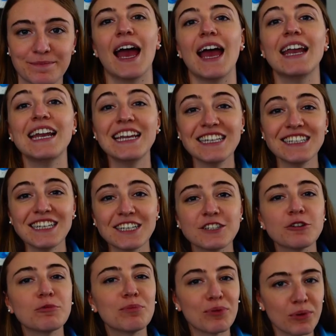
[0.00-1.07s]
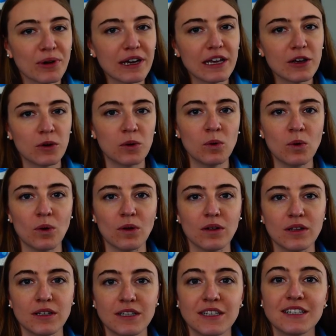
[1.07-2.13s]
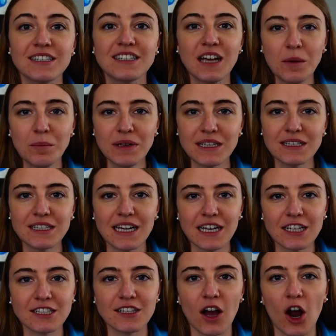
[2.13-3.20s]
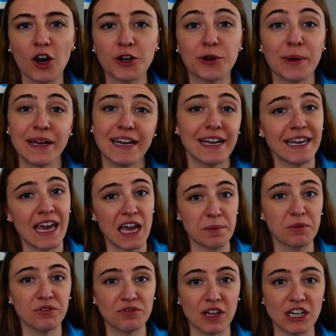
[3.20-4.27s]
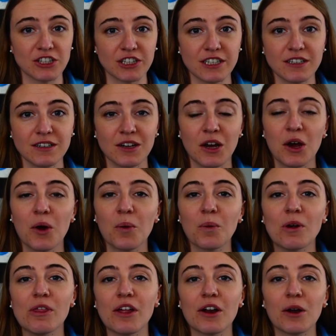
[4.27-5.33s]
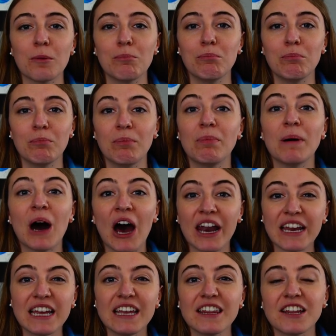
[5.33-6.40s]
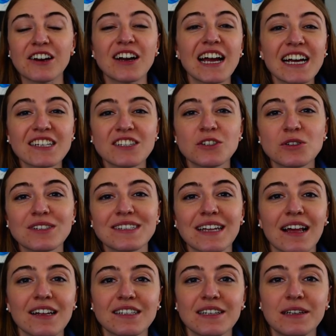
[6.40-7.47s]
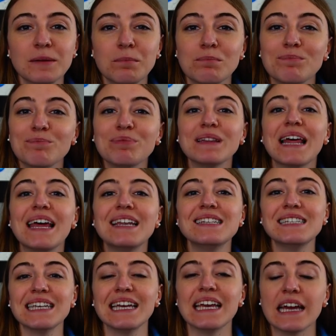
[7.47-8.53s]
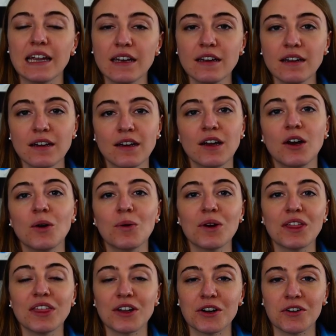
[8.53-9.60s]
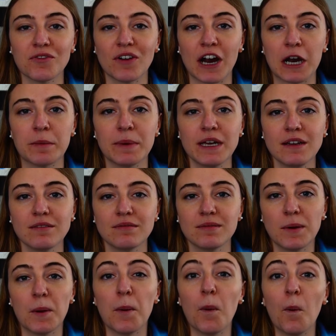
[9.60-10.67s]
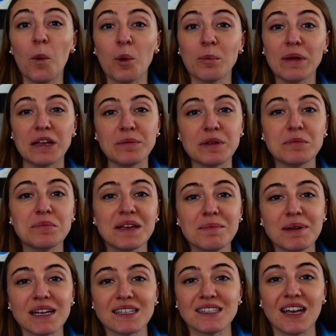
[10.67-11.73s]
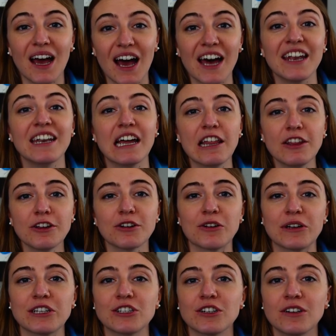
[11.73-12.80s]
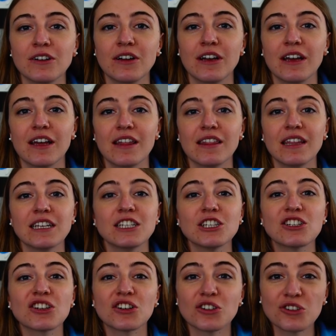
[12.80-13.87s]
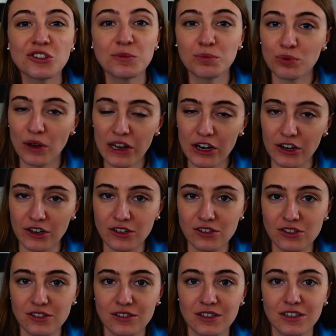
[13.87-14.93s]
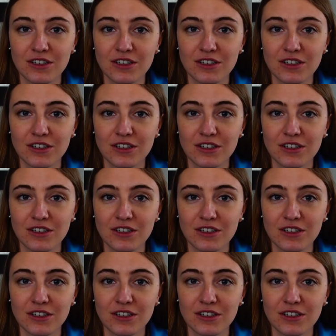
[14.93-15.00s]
And insects are pretty cool. Some insects are great at camouflaging, where their body, their exoskeleton blends in with their environment, or maybe mimics another creature that deters predators.